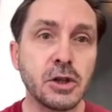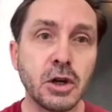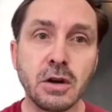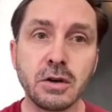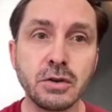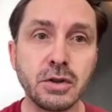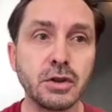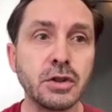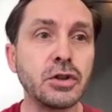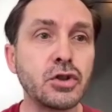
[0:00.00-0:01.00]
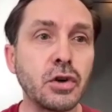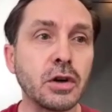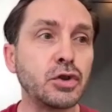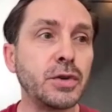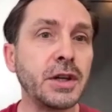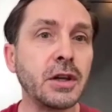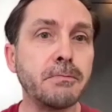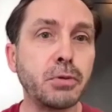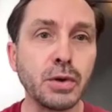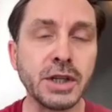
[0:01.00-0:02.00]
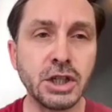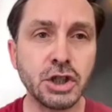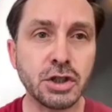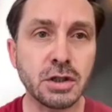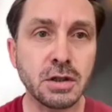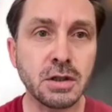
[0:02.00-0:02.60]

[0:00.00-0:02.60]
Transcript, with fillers: you know, you can start doing a pouliche,